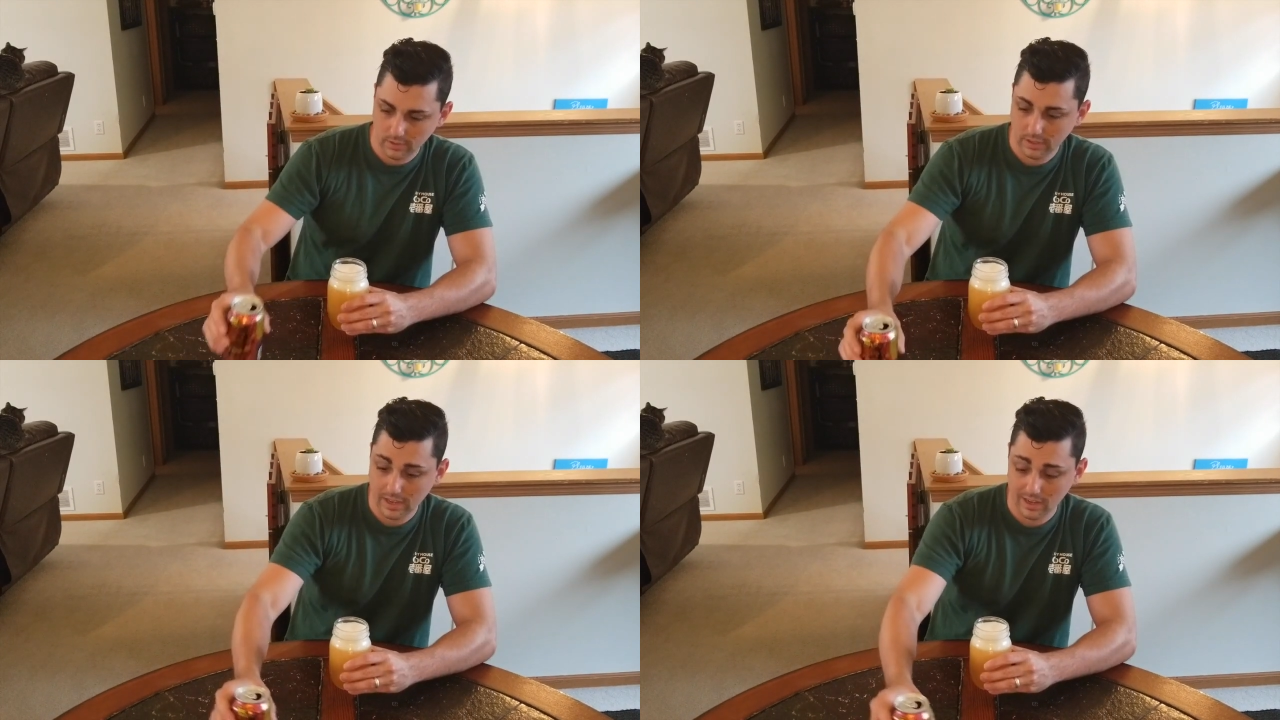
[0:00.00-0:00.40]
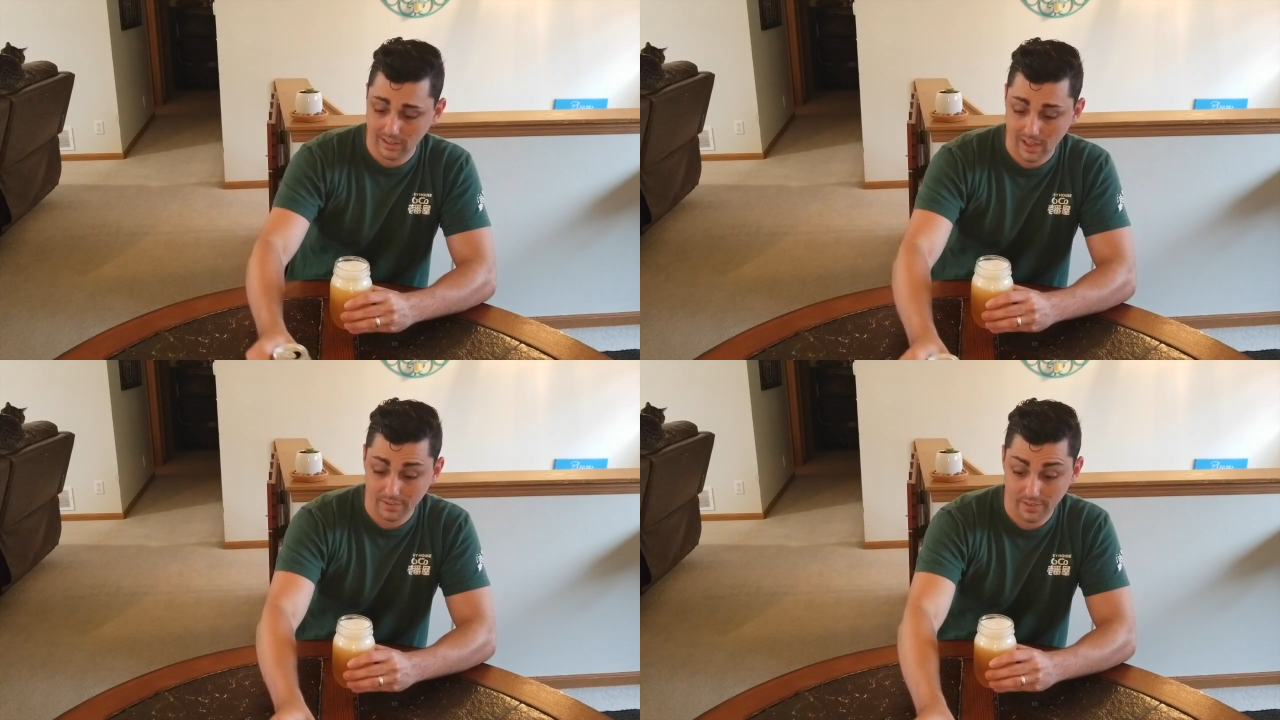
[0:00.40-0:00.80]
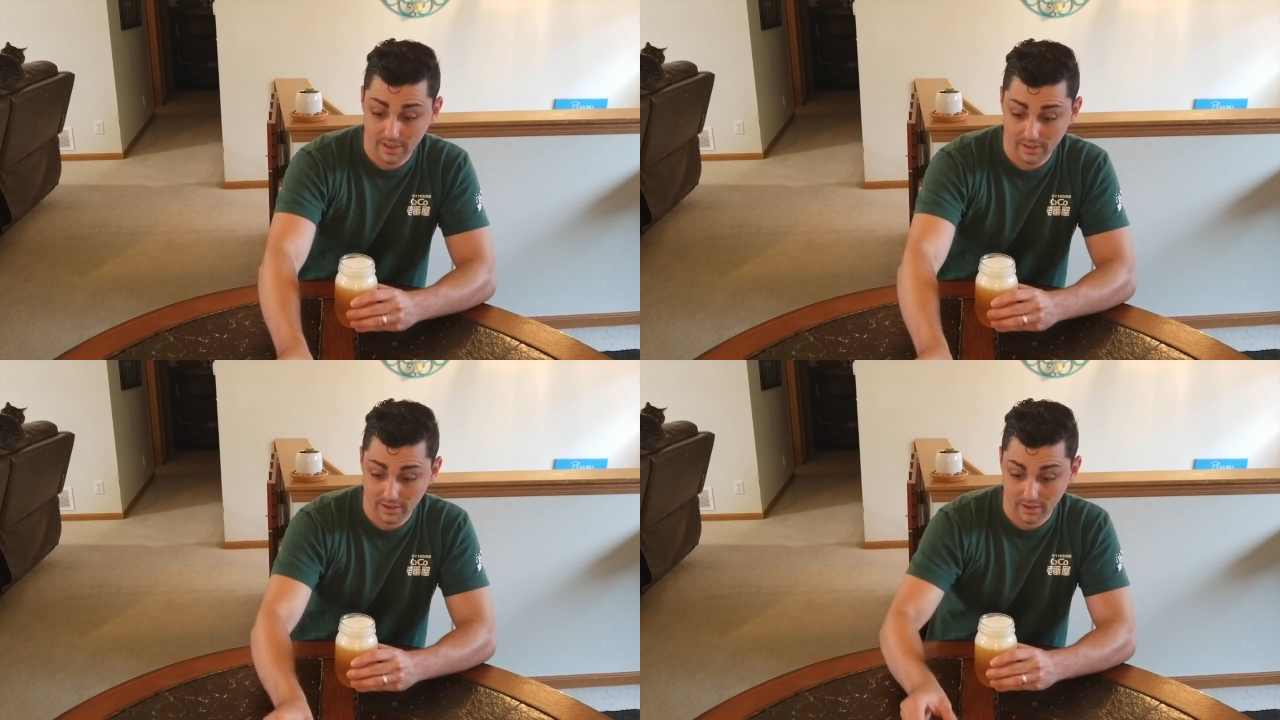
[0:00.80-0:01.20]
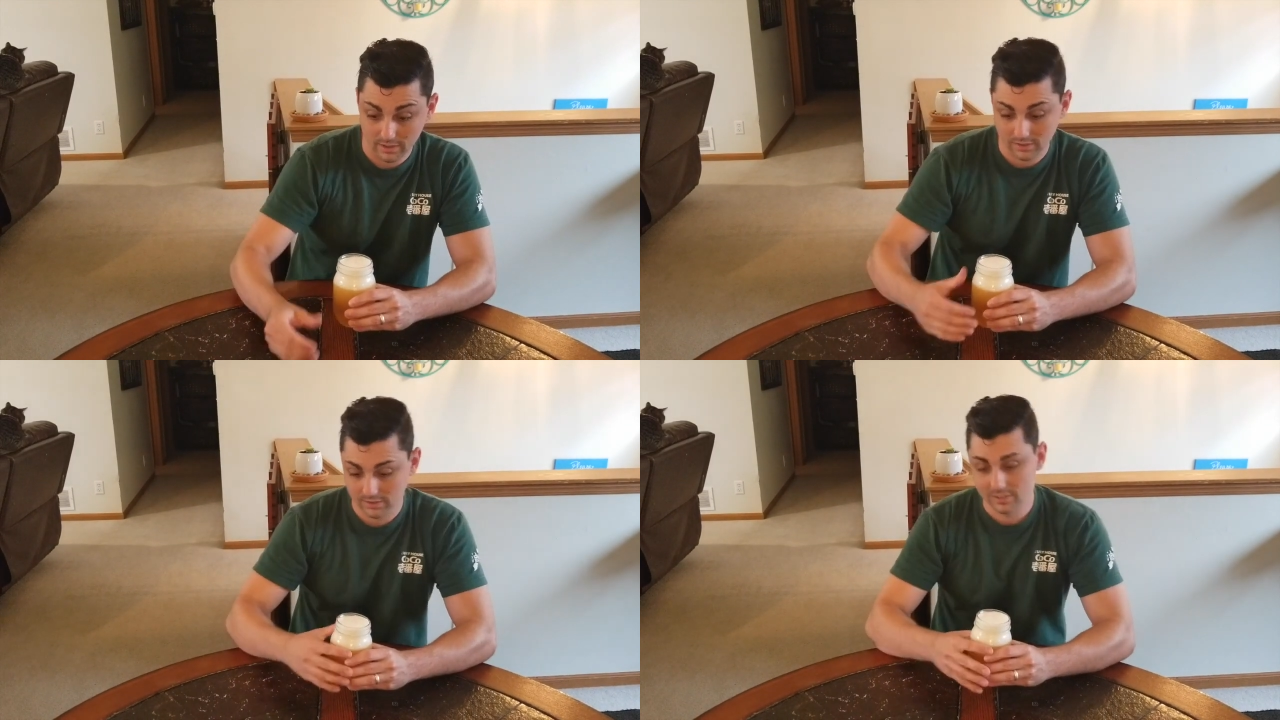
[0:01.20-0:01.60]
got a lot of head here,
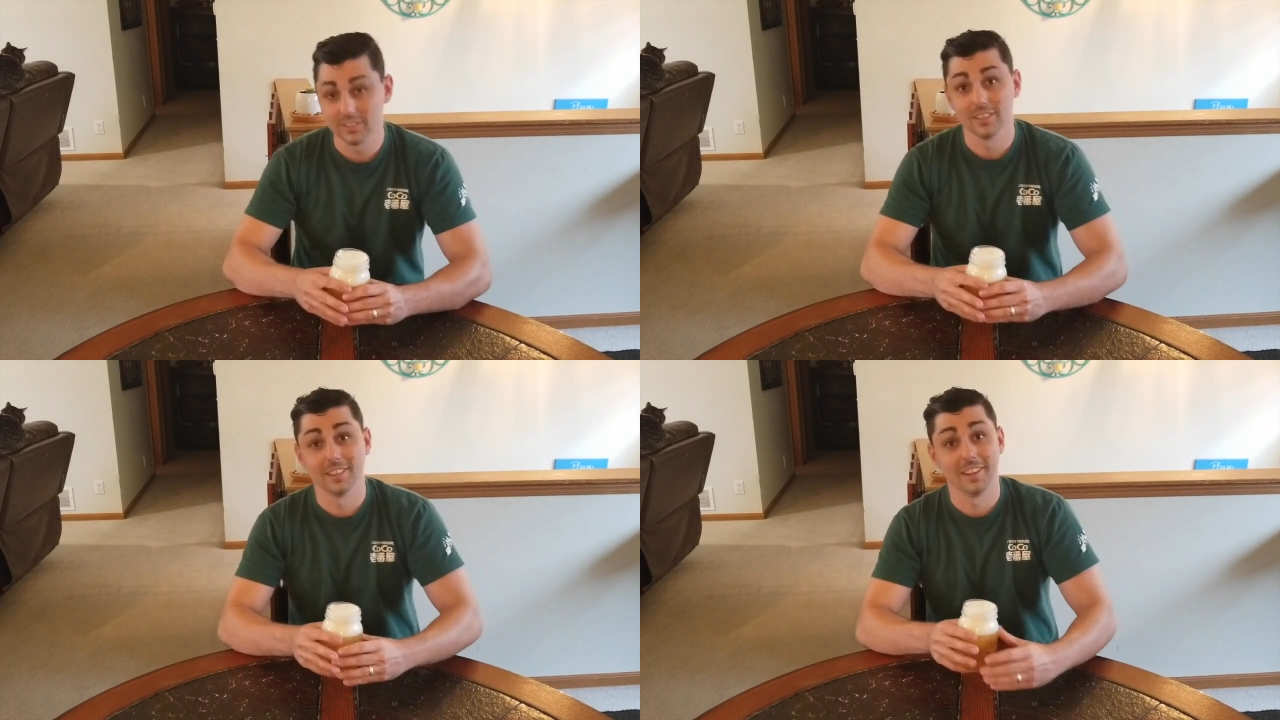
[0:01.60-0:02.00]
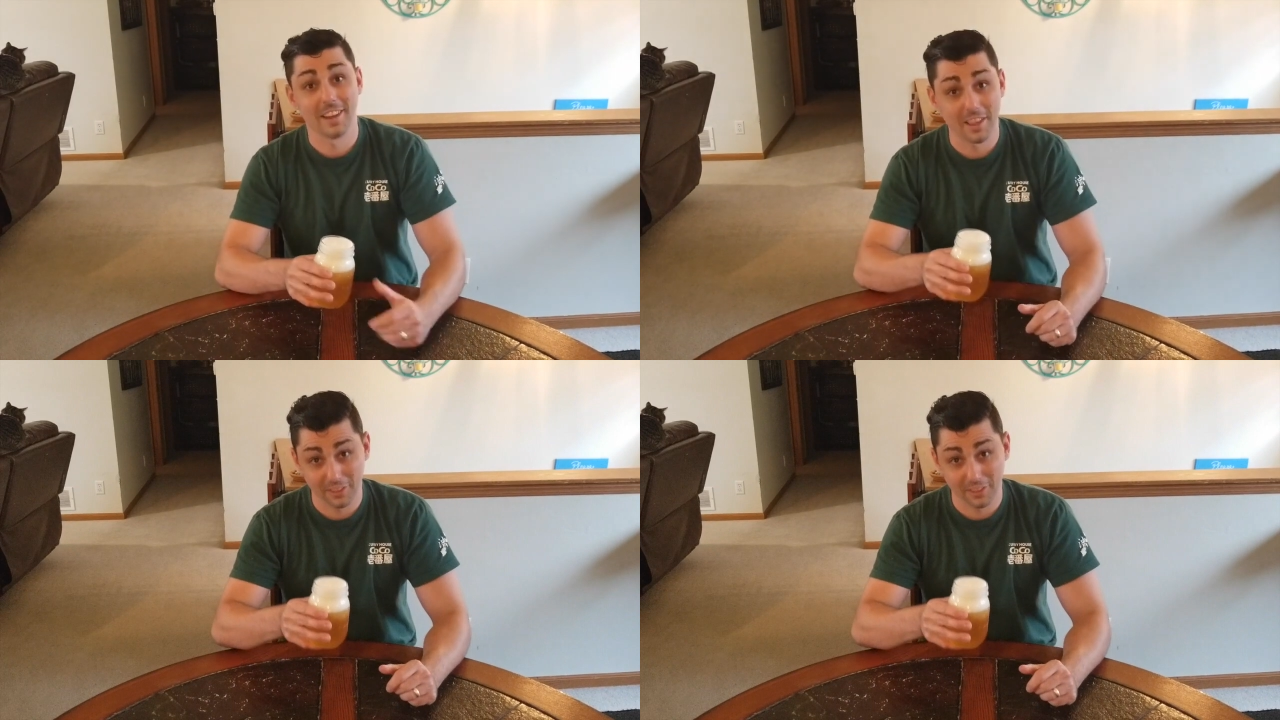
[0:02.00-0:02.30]
not in